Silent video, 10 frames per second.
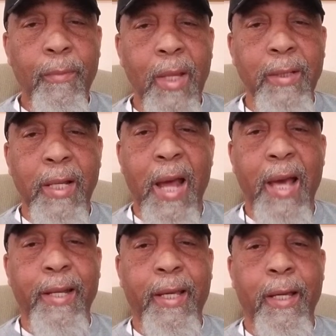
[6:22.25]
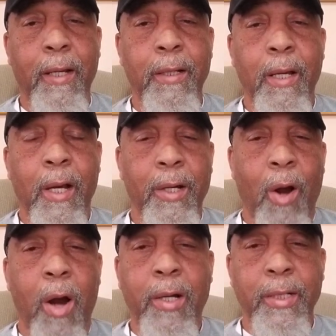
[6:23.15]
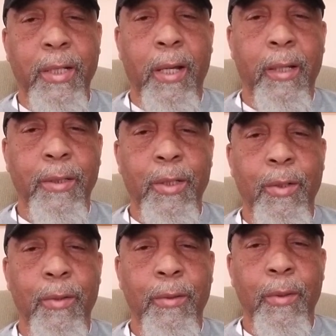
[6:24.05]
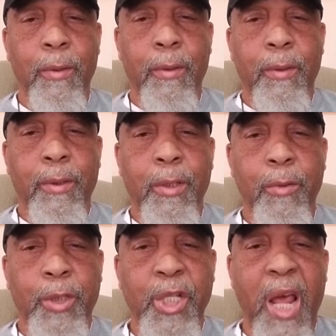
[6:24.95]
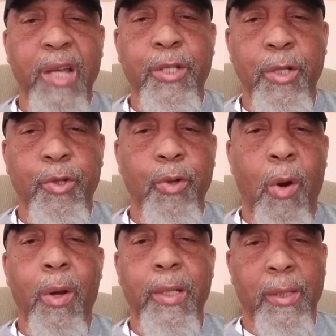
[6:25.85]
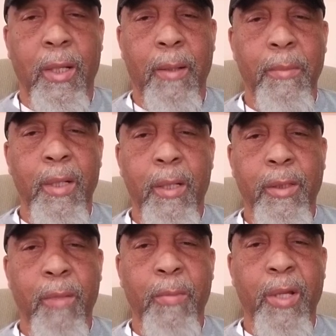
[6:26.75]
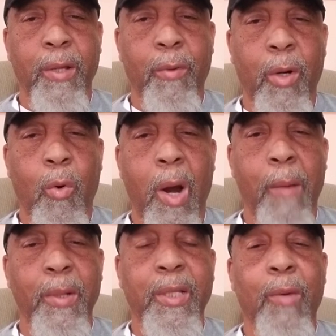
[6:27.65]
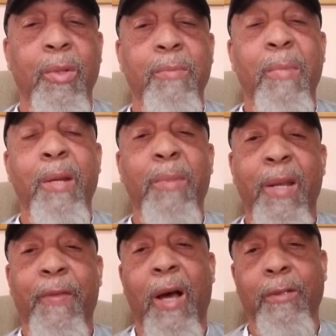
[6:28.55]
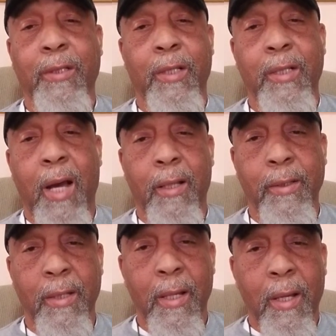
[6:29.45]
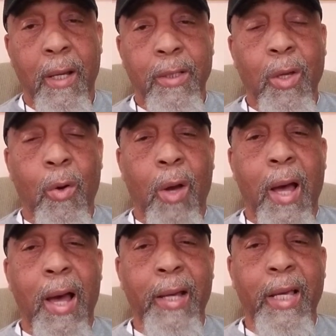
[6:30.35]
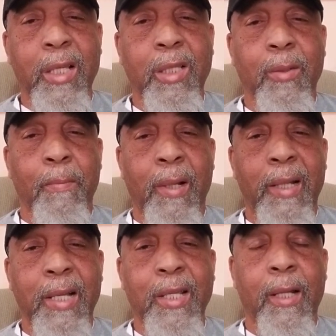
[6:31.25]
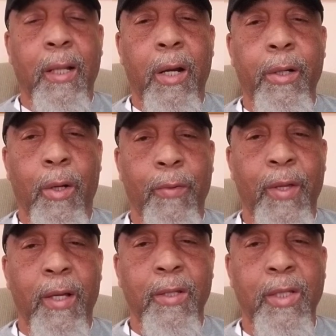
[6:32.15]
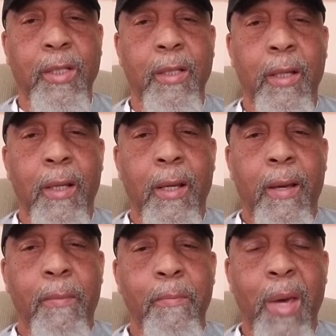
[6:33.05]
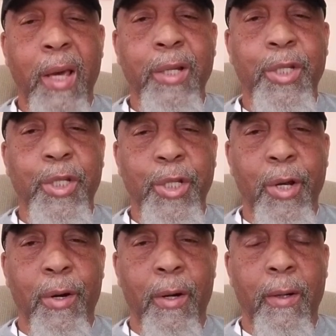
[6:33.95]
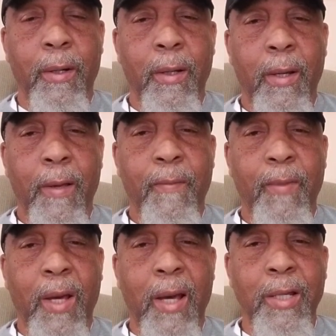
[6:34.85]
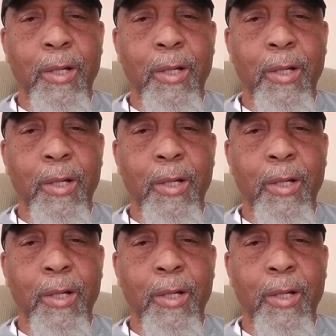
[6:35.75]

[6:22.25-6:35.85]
Then I had to get an architect to change the drawings up to meet their requirements. It was many, many thousands of dollars. So I guess lesson learned on this: make sure that,